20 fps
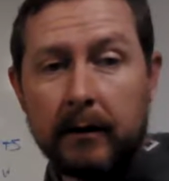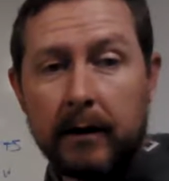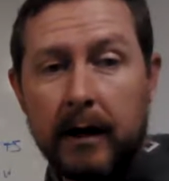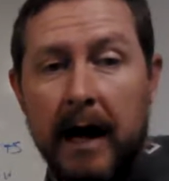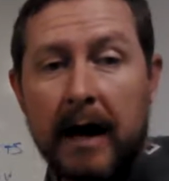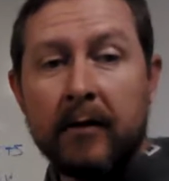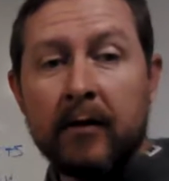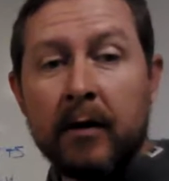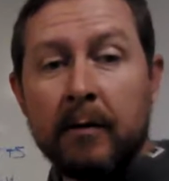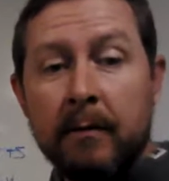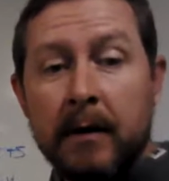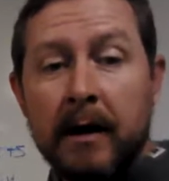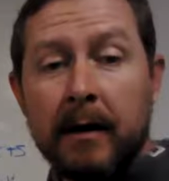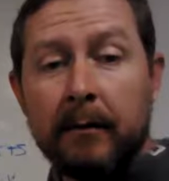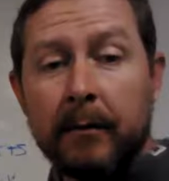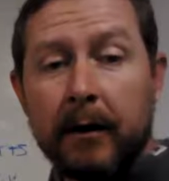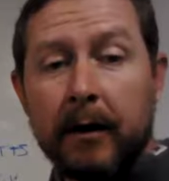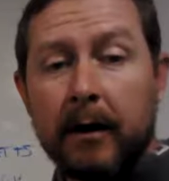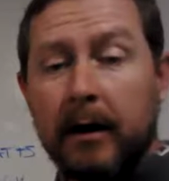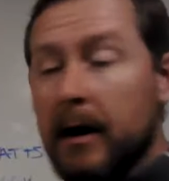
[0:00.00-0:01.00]
And
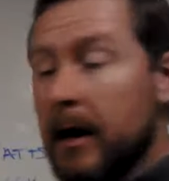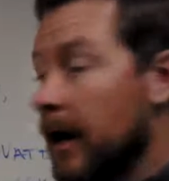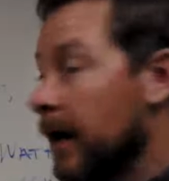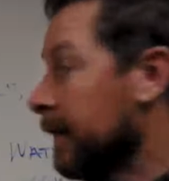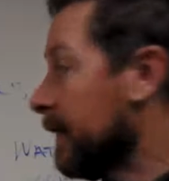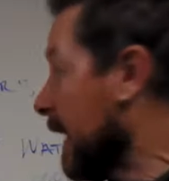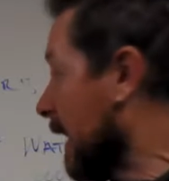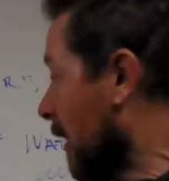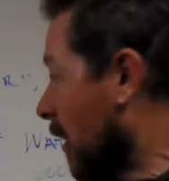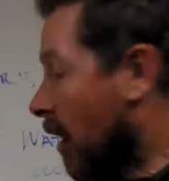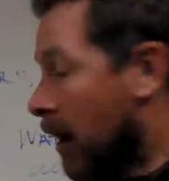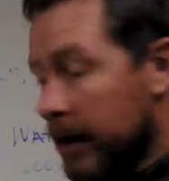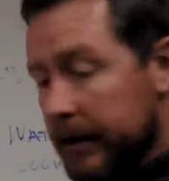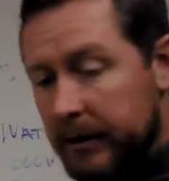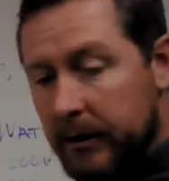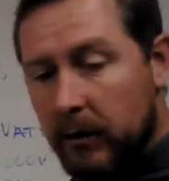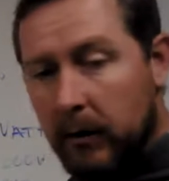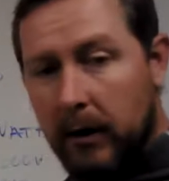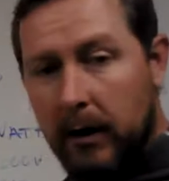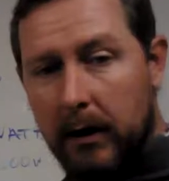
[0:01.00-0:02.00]
remember that on
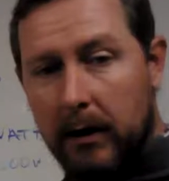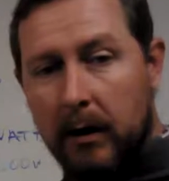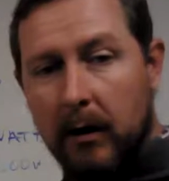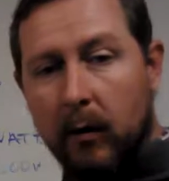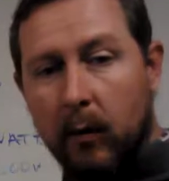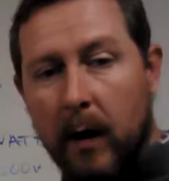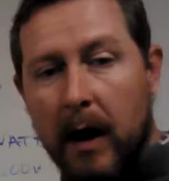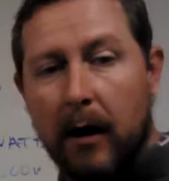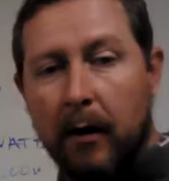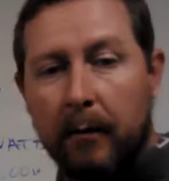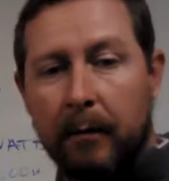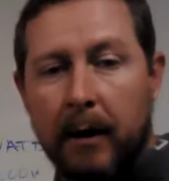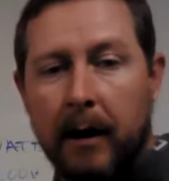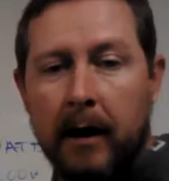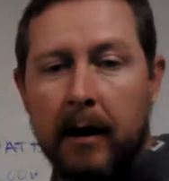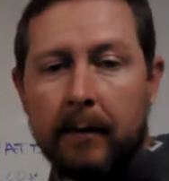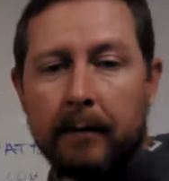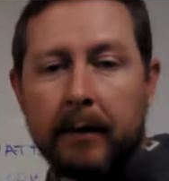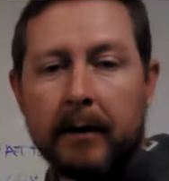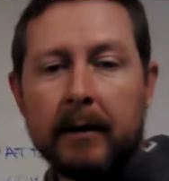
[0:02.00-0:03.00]
your well
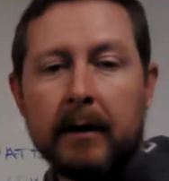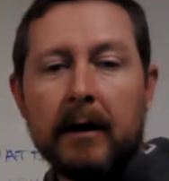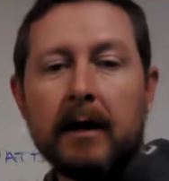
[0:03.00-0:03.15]
pump,